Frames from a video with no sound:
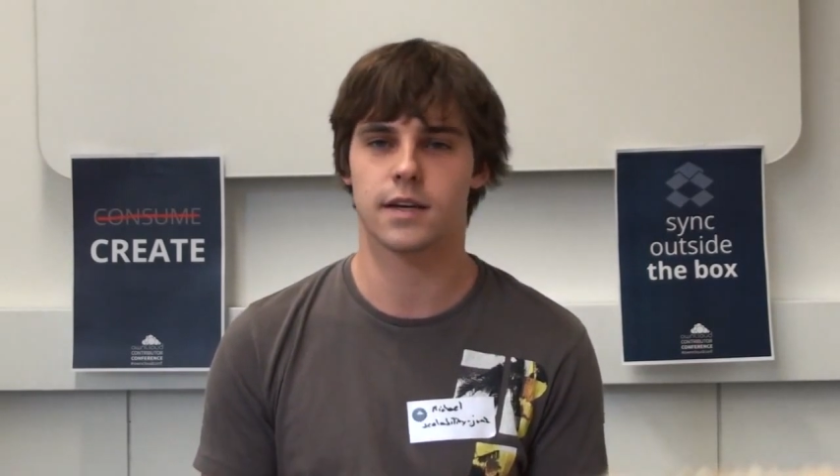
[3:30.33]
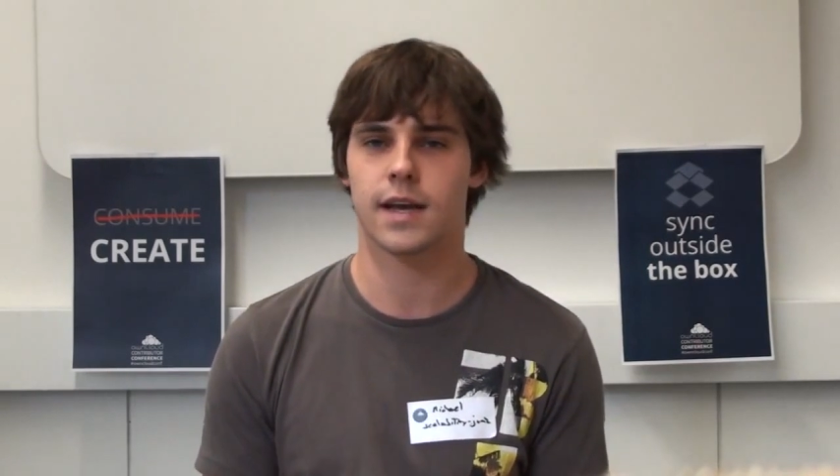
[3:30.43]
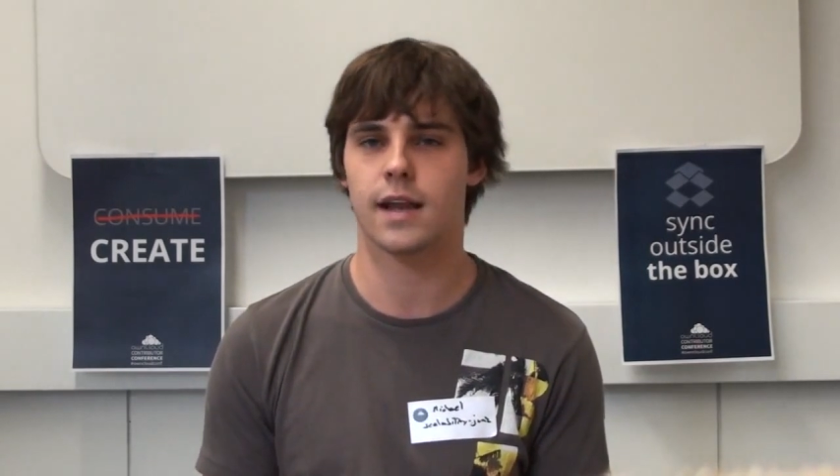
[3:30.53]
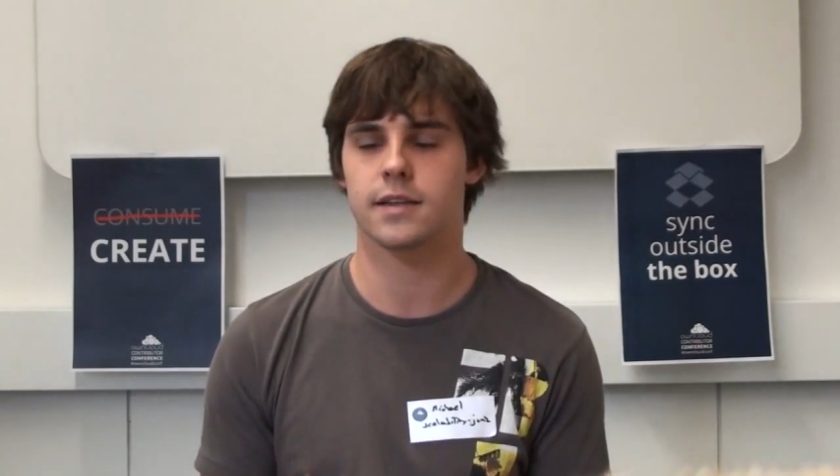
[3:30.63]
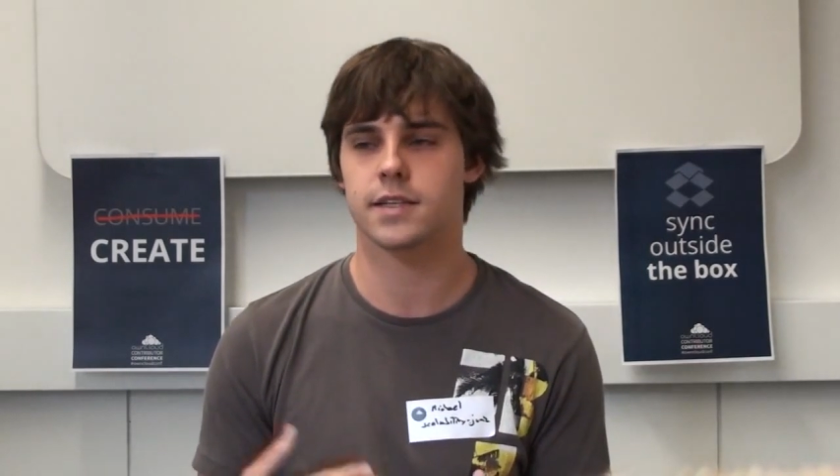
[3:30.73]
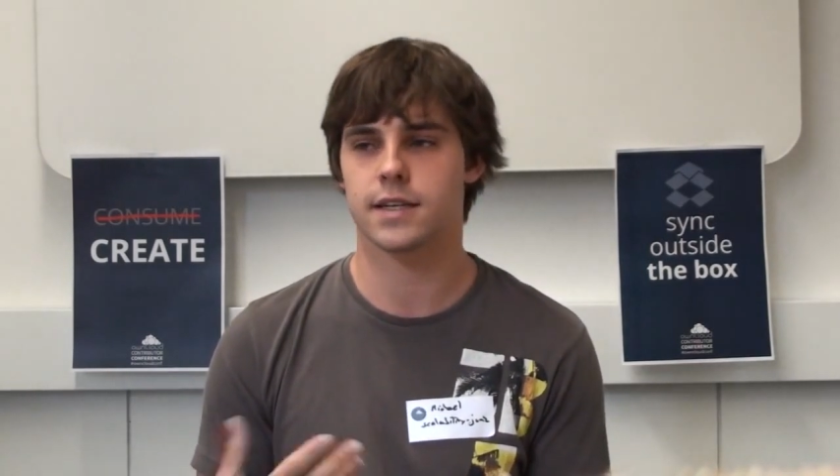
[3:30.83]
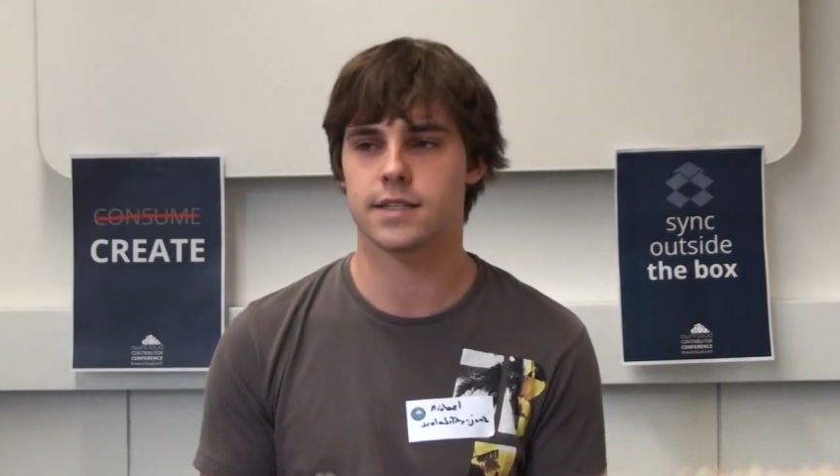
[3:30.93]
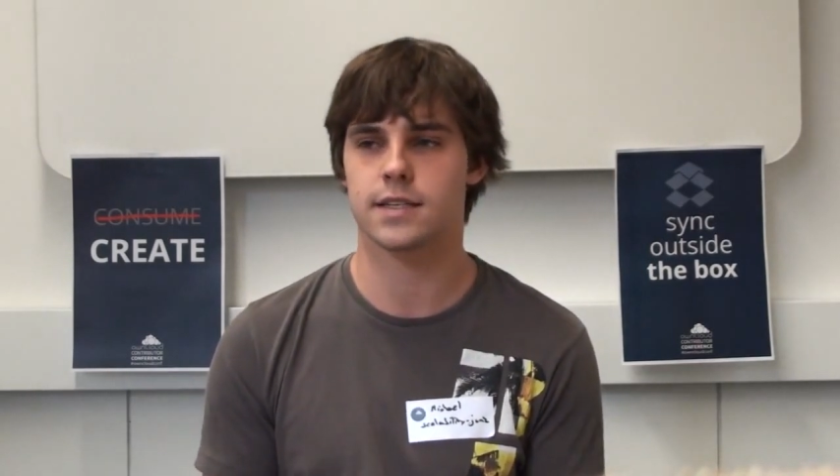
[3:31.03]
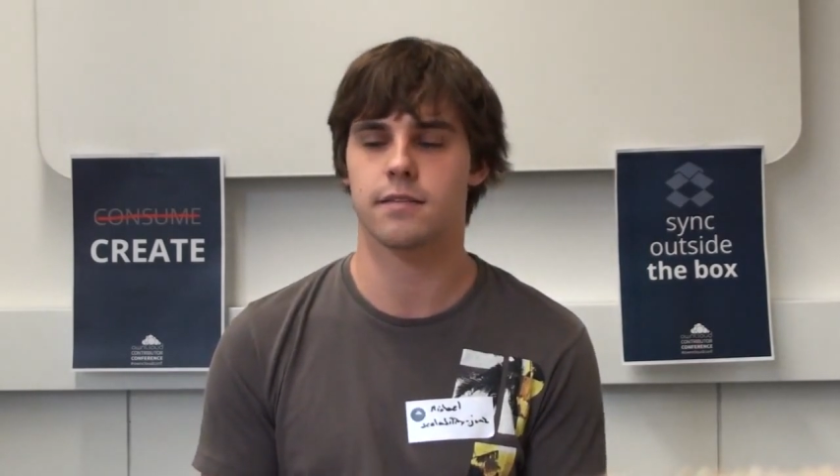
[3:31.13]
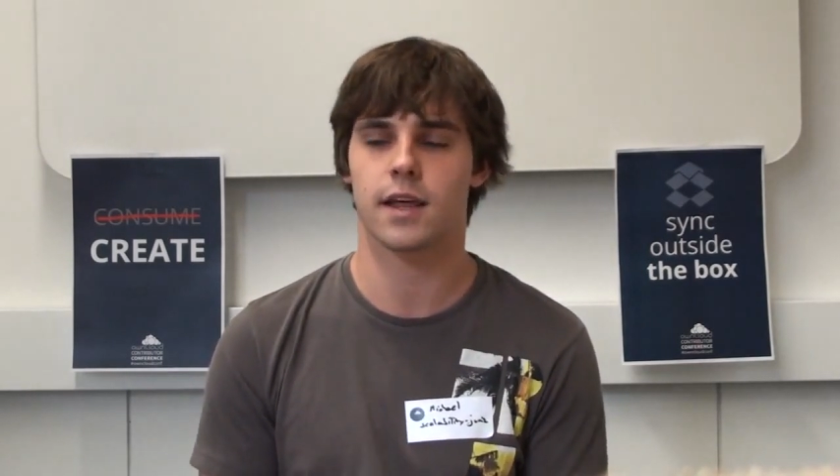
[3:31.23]
calendar
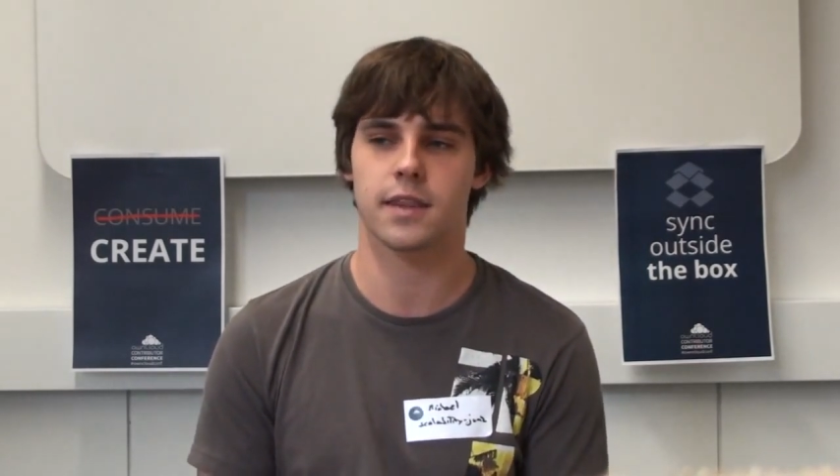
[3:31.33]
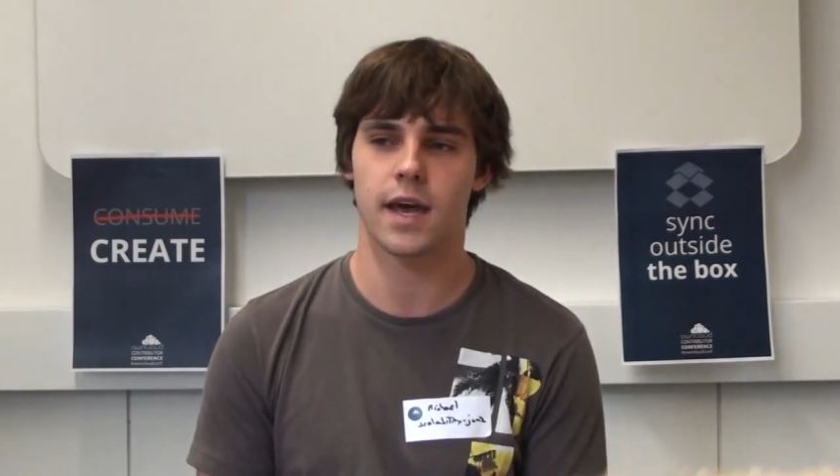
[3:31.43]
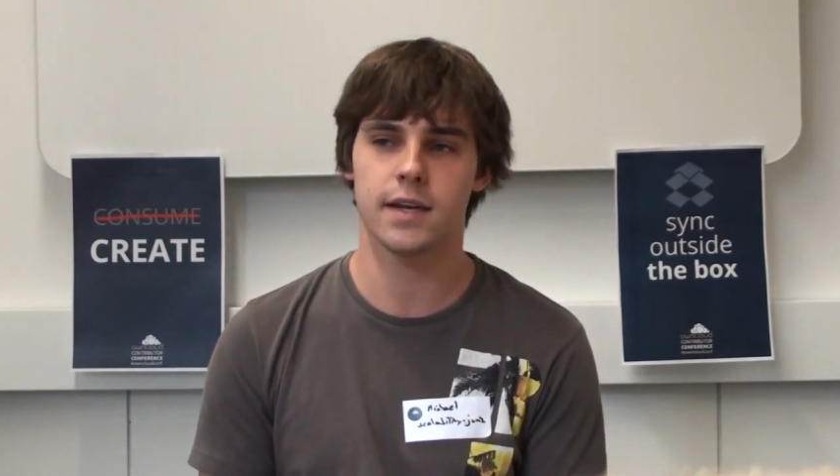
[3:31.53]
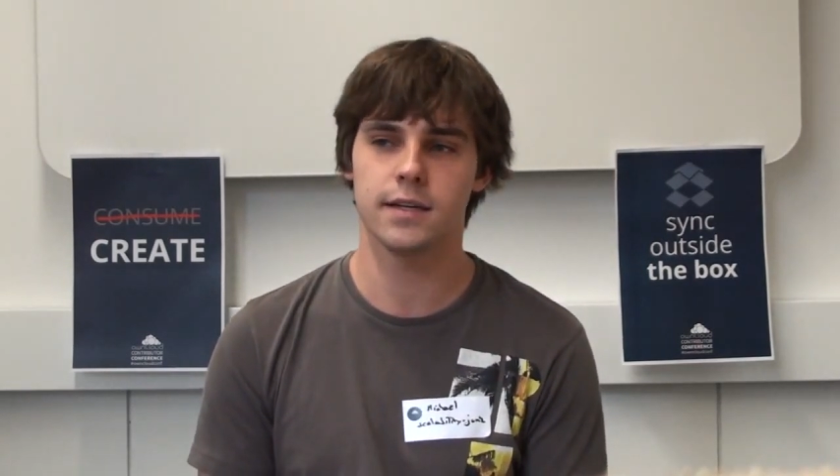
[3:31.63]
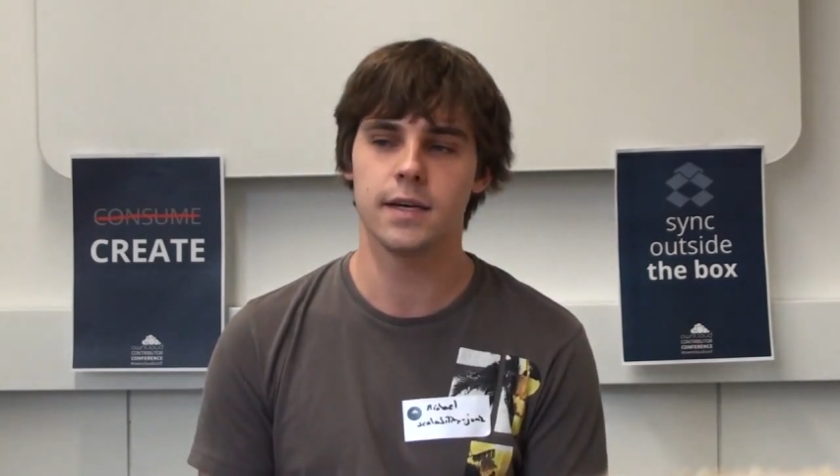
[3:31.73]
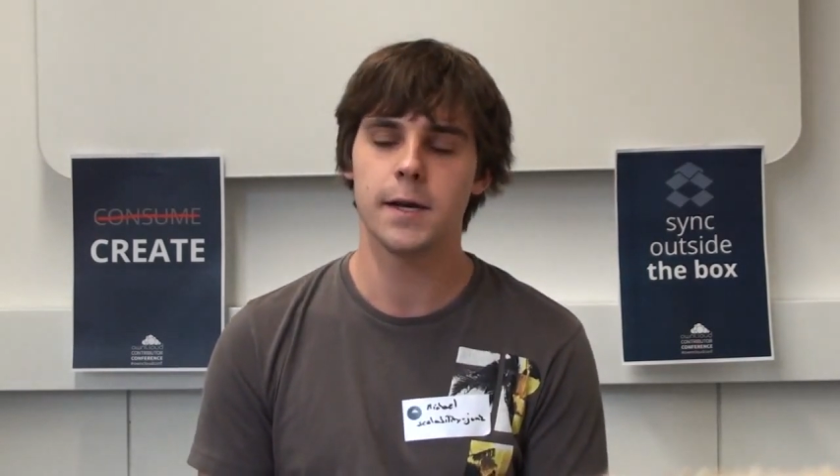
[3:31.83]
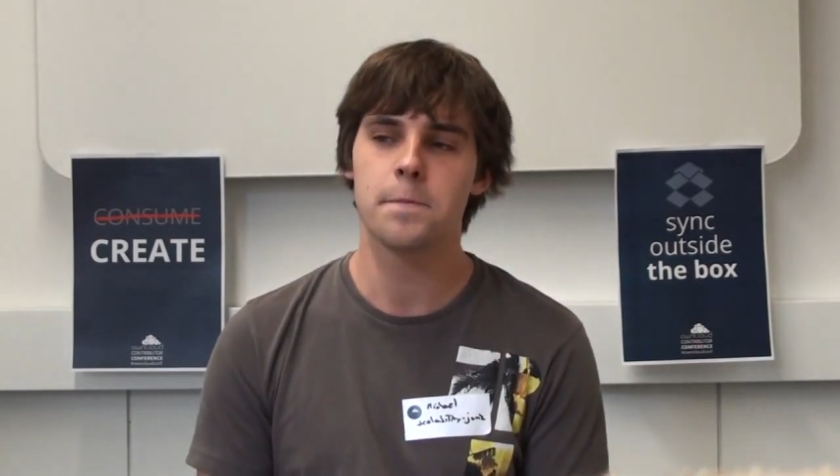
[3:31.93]
and stuff like that.